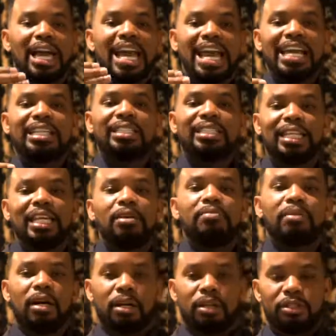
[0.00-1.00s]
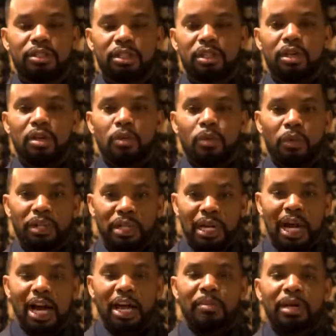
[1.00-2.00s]
18 months
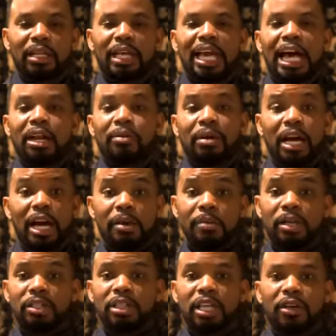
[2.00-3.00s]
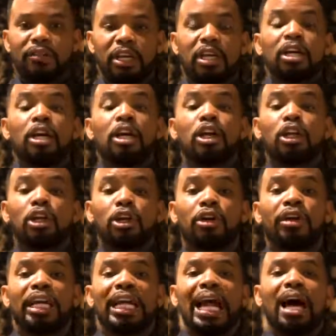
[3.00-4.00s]
within IML Academy, IML TV,
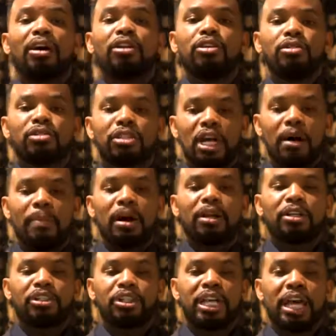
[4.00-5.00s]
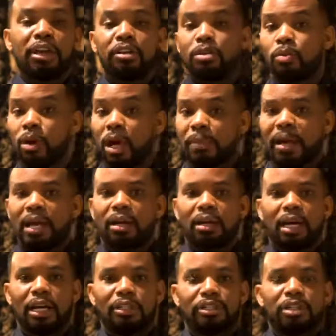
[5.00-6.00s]
learning how to use the Harmonic Scanner, the web
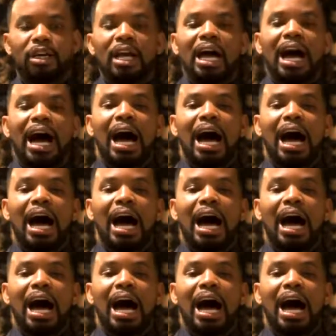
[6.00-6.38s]
analyzer.